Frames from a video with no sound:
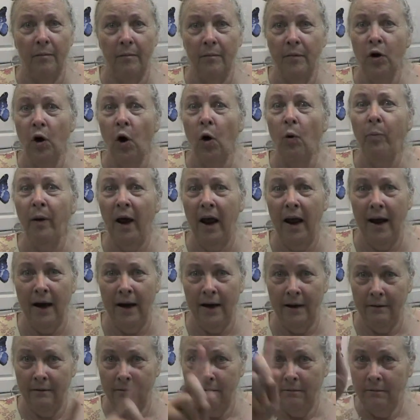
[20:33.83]
no
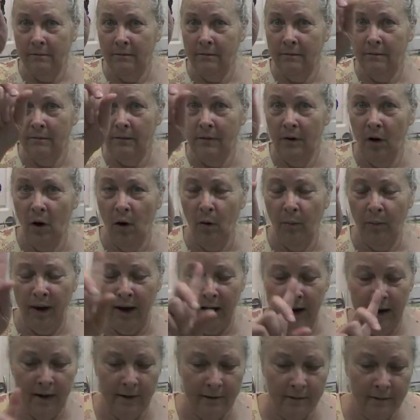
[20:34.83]
pain, no
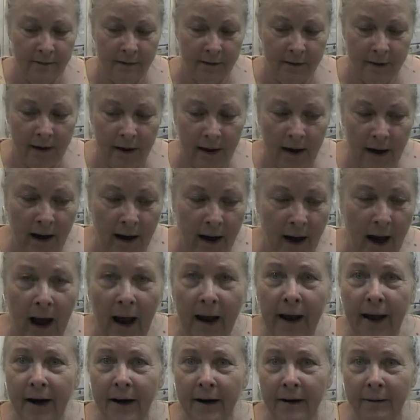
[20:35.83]
pain.
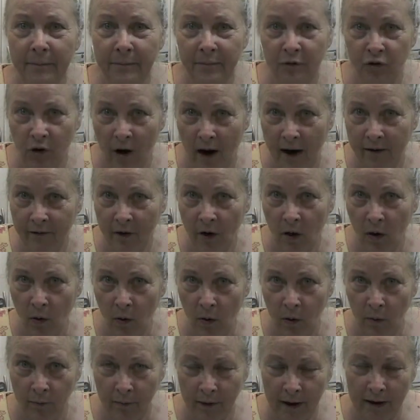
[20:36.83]
I gotta drive
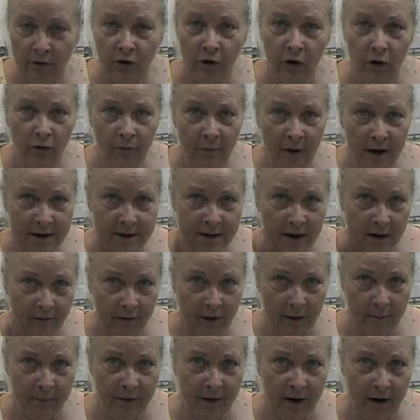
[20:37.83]
home. I drove myself
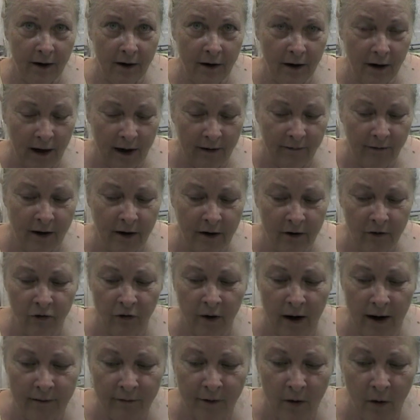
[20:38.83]
up there. I've gotta
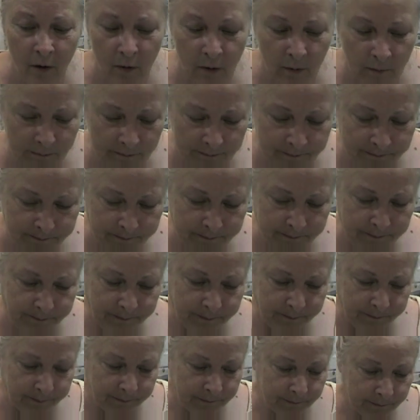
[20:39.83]
drive home.
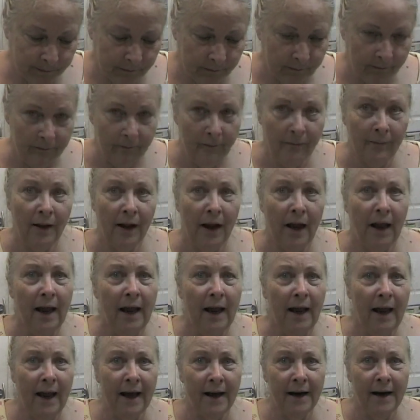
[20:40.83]

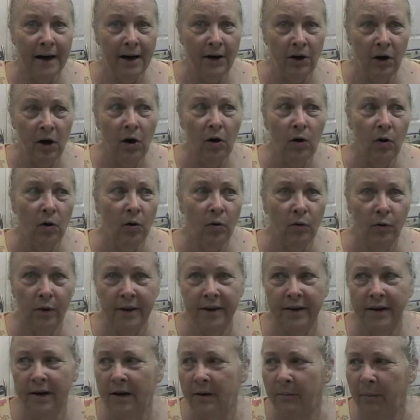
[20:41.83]
And I know
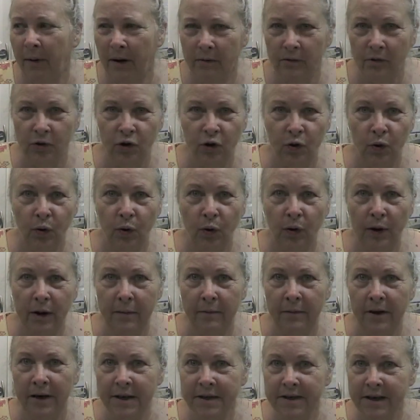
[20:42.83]
within about twenty
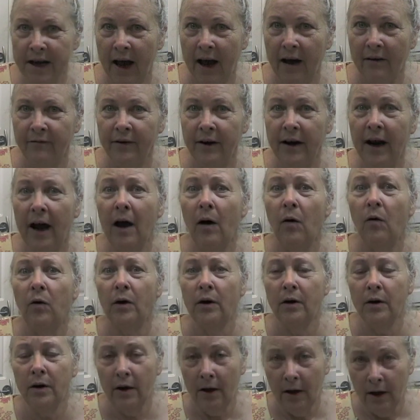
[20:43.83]
minutes, half an
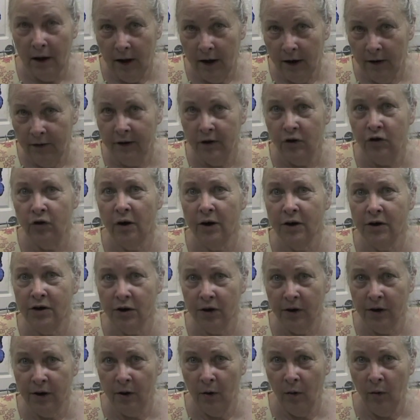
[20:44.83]
hour, the drugs
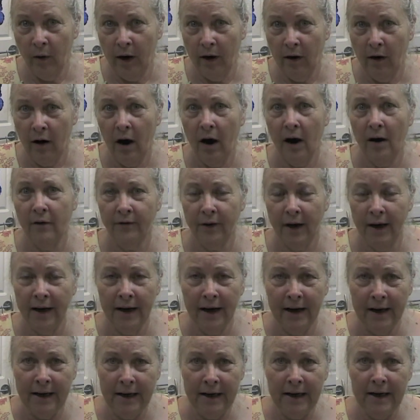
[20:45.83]
are gonna wear off,
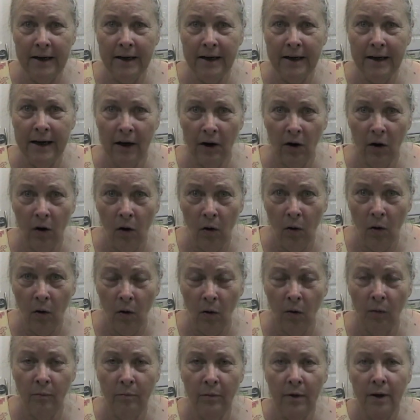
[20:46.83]
and I need to get
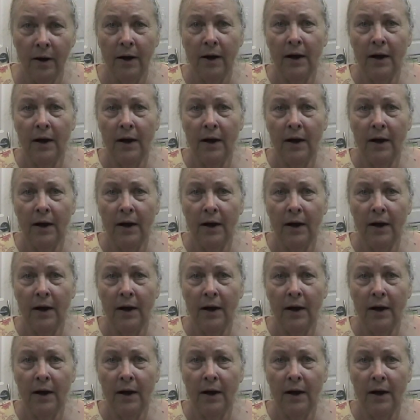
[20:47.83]
home